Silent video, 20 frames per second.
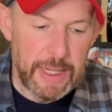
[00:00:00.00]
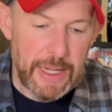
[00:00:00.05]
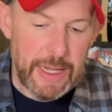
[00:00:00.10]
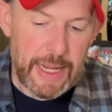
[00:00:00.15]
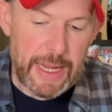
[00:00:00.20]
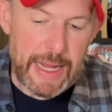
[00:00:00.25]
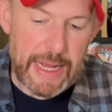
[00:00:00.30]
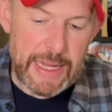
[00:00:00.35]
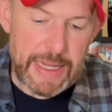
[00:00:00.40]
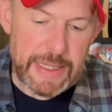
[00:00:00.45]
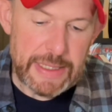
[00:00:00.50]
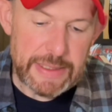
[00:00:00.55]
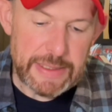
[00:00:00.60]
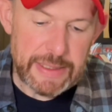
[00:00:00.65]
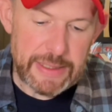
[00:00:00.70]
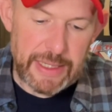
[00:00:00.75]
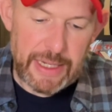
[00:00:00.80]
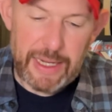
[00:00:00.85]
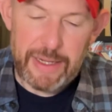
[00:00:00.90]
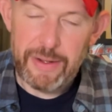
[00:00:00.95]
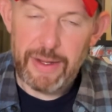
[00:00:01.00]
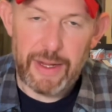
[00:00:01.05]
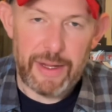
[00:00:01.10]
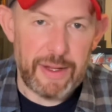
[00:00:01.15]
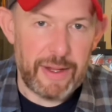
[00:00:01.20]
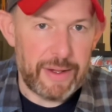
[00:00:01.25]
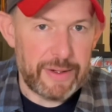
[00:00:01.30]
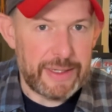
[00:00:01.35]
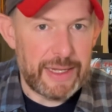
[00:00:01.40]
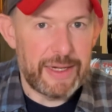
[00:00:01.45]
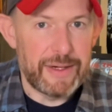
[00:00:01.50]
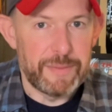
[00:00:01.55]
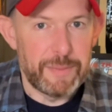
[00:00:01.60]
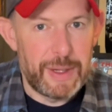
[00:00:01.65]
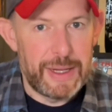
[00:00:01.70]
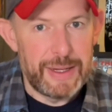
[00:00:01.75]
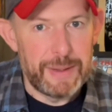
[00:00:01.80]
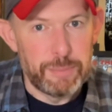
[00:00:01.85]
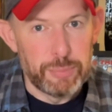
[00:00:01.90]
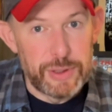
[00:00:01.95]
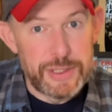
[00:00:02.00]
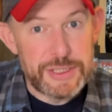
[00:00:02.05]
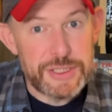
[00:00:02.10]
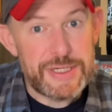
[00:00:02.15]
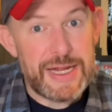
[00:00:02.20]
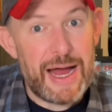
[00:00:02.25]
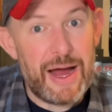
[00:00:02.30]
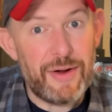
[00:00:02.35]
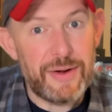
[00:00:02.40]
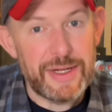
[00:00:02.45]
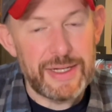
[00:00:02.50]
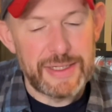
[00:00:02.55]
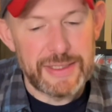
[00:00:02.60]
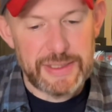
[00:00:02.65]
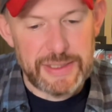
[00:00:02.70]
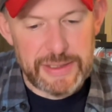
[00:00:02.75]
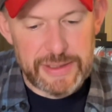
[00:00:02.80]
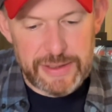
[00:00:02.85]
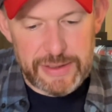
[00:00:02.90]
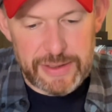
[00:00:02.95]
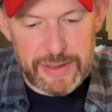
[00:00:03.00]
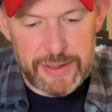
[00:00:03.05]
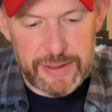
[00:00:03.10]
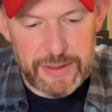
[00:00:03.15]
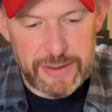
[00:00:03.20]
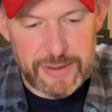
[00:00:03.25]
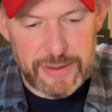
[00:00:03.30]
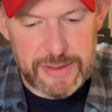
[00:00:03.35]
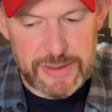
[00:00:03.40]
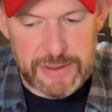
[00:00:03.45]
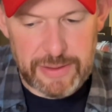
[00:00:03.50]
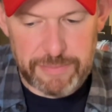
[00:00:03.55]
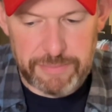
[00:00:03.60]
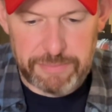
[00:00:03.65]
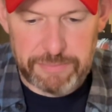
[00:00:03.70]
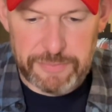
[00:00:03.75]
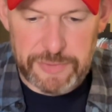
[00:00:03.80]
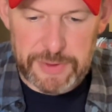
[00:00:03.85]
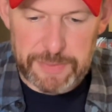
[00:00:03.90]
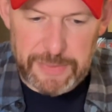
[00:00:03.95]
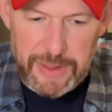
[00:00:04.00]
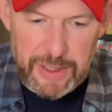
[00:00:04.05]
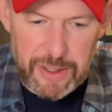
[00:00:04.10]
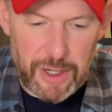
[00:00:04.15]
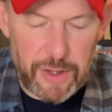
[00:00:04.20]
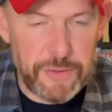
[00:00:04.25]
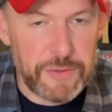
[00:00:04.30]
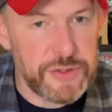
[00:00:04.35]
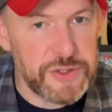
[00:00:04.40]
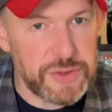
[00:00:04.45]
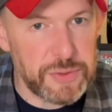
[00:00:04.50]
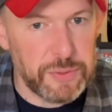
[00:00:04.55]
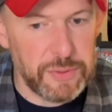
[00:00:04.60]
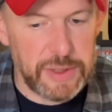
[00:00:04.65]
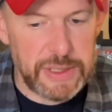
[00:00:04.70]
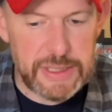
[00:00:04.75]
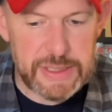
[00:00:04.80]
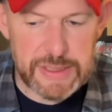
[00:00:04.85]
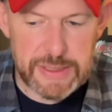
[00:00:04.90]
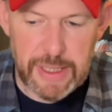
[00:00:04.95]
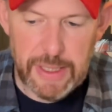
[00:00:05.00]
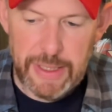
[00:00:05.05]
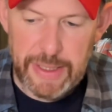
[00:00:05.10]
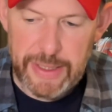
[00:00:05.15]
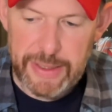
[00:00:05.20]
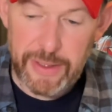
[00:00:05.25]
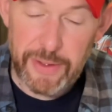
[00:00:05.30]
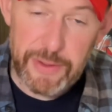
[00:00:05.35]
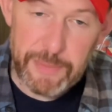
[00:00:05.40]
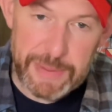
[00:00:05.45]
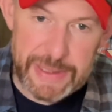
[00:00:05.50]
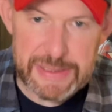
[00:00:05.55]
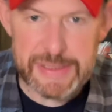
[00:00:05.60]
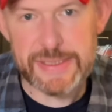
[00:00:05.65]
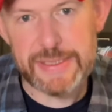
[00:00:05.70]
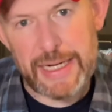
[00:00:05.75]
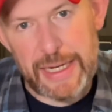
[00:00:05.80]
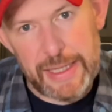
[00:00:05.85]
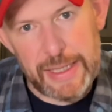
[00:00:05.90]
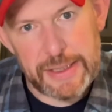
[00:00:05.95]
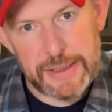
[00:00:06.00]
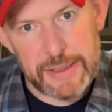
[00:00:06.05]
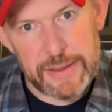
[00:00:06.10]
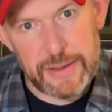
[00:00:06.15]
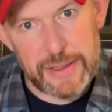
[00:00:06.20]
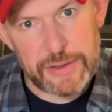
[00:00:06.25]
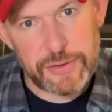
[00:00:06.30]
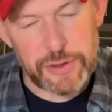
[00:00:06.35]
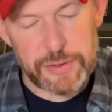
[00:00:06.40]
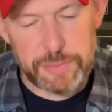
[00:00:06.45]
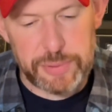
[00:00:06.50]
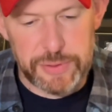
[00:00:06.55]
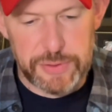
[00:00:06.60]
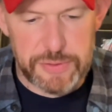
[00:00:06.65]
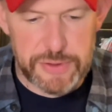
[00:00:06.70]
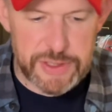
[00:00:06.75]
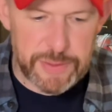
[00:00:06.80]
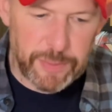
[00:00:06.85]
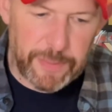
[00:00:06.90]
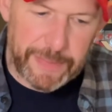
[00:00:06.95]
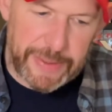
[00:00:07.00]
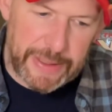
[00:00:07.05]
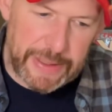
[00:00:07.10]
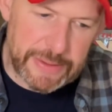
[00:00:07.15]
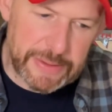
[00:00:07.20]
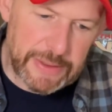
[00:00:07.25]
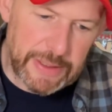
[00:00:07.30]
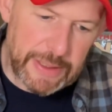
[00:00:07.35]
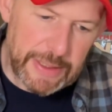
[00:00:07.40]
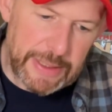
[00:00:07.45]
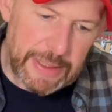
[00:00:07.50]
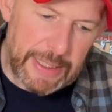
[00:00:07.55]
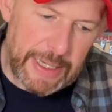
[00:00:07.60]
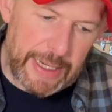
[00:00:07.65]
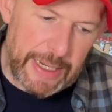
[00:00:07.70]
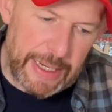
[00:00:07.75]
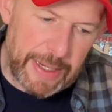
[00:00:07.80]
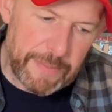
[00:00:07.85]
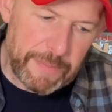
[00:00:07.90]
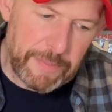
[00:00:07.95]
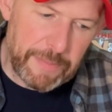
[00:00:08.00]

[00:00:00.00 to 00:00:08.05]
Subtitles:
and then I kind of bridged out and did some kind of other stories and other pieces, kind of like the Electric Blue Superman. Um,